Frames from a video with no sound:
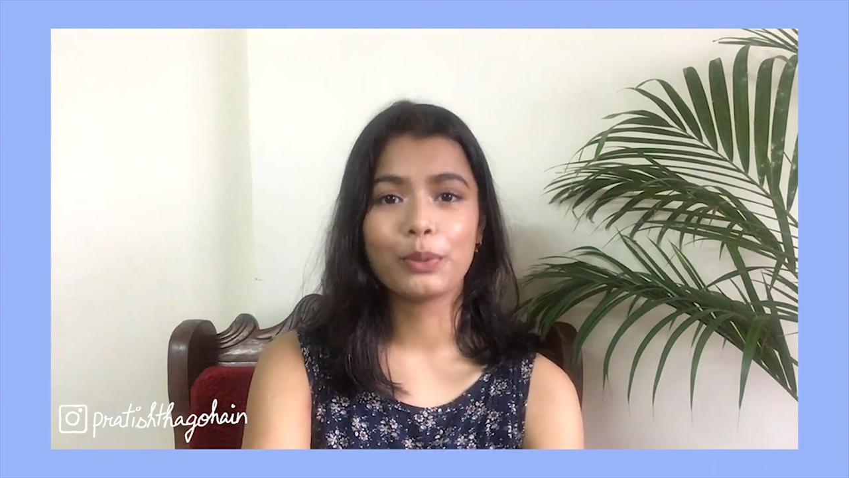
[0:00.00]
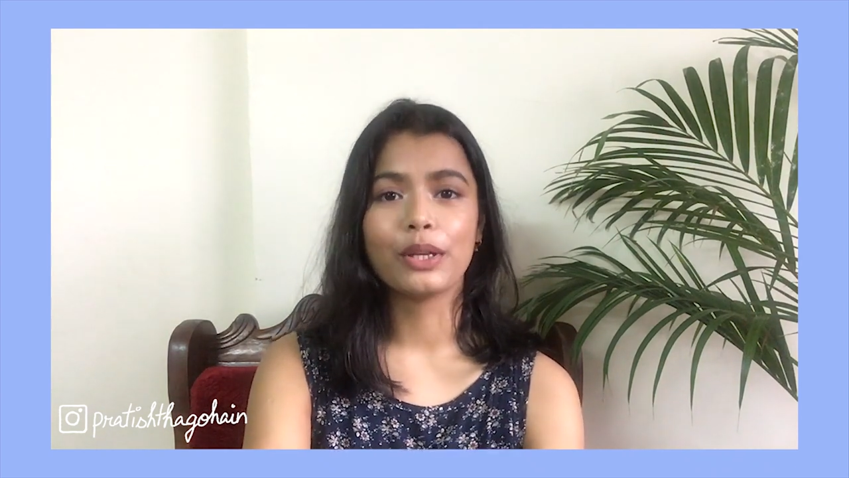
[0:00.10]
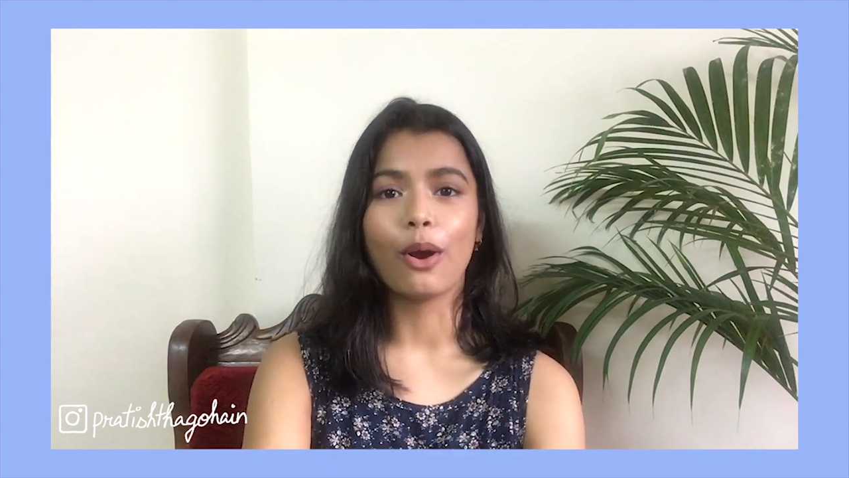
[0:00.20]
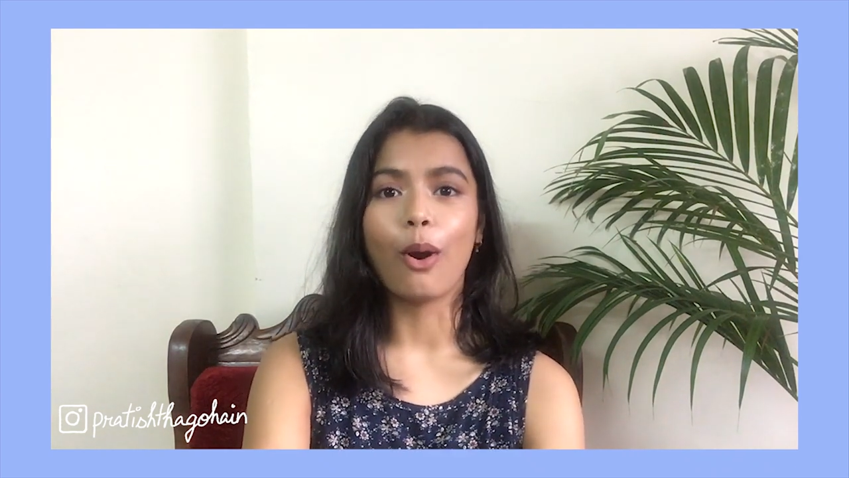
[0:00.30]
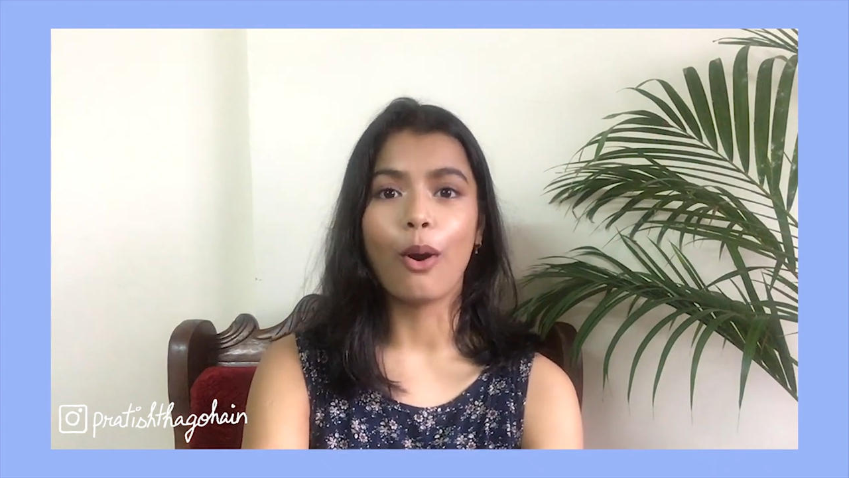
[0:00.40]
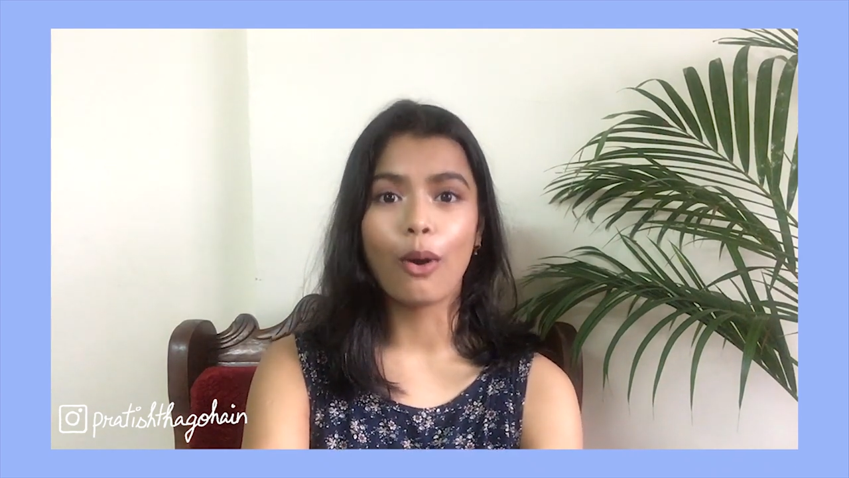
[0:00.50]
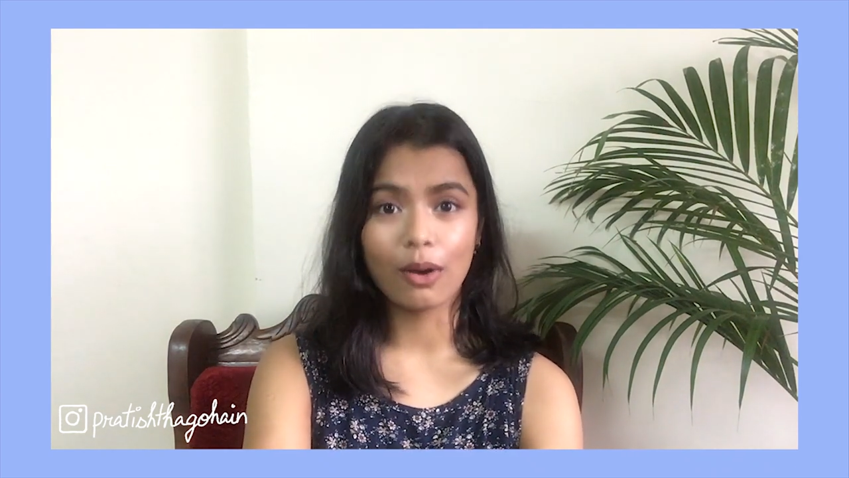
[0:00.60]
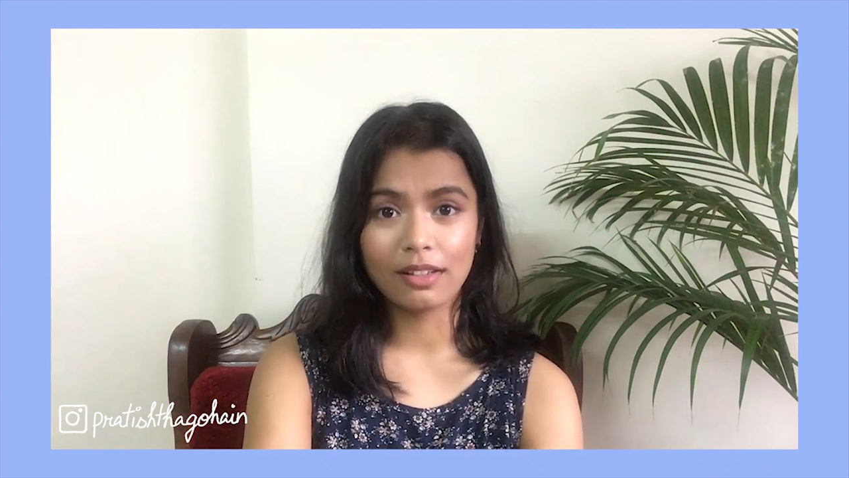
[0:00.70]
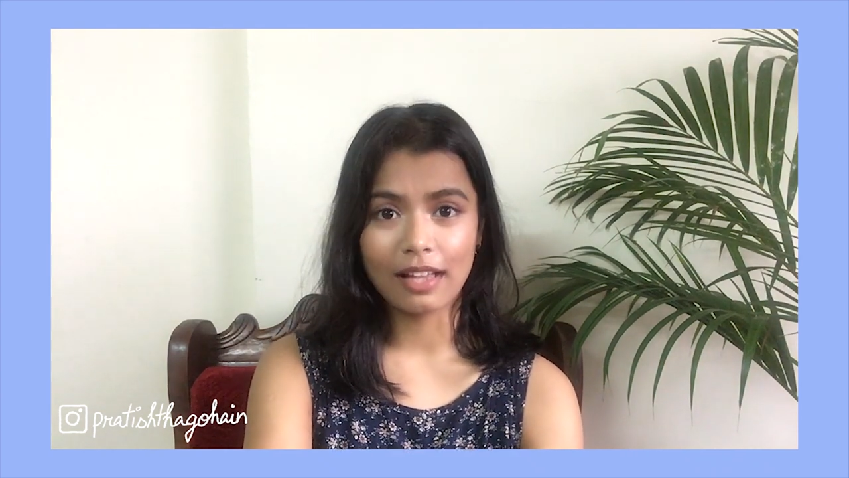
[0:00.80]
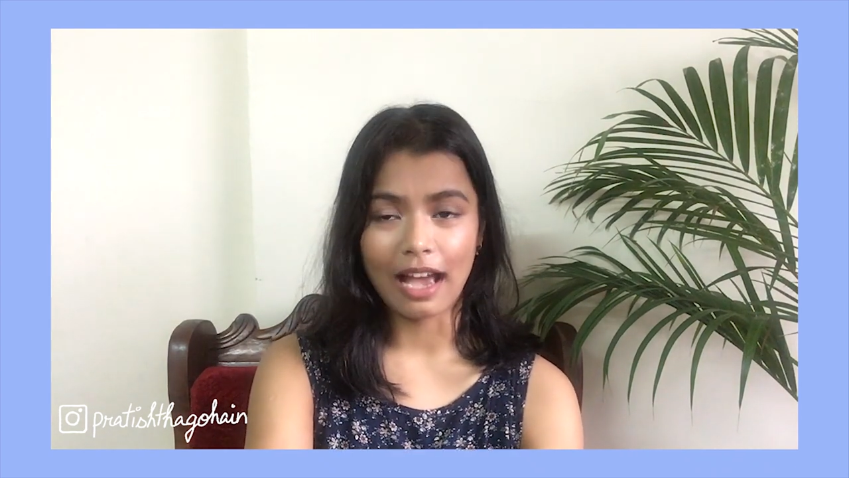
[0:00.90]
we
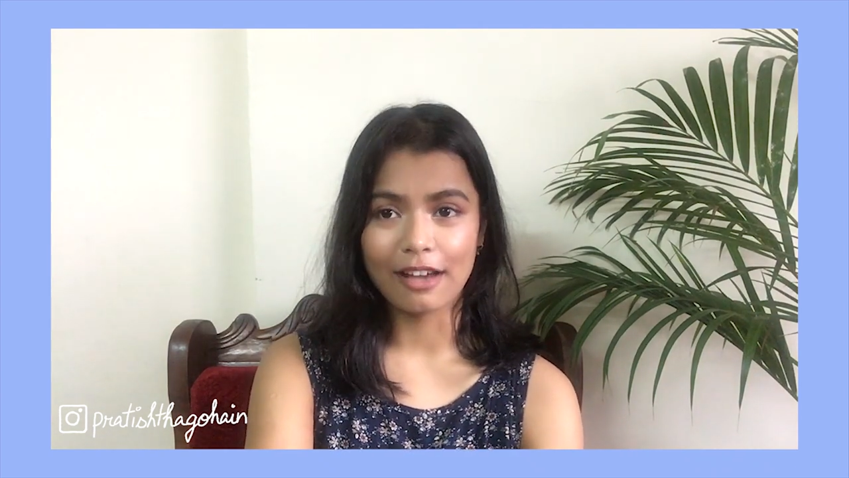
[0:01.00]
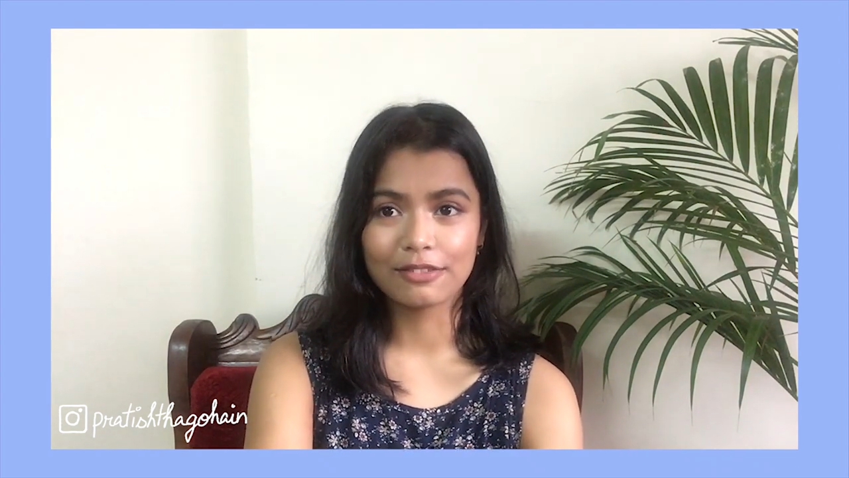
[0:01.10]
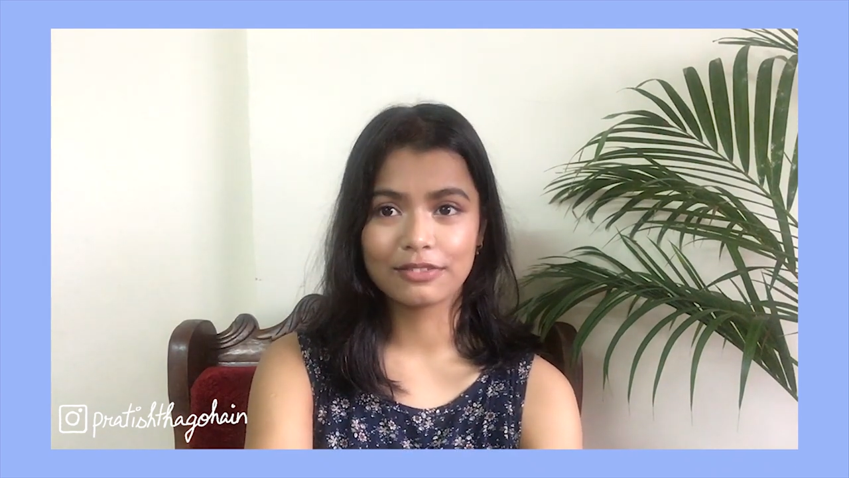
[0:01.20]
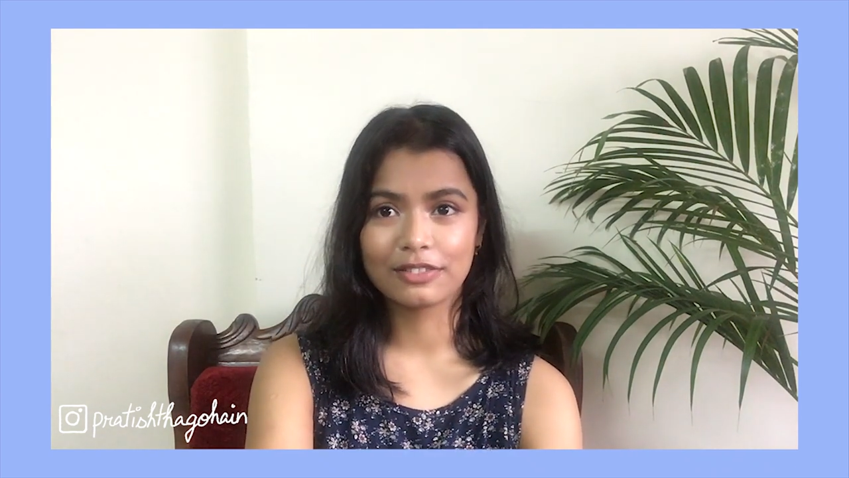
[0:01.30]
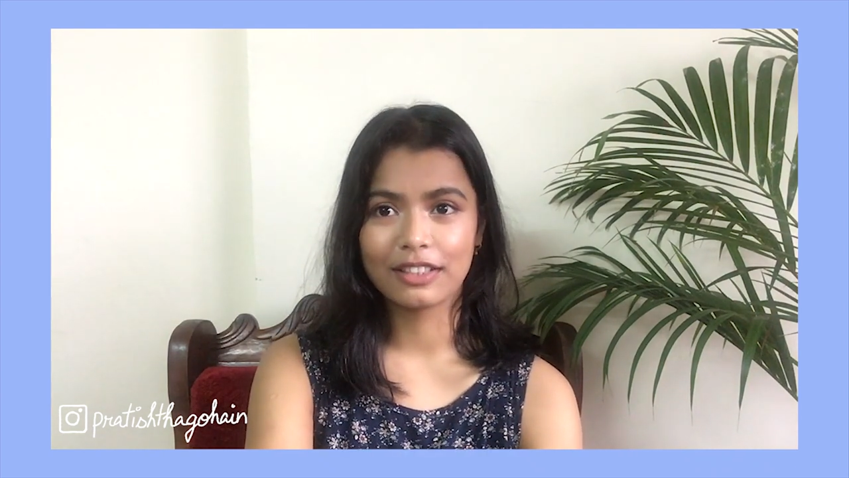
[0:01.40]
all have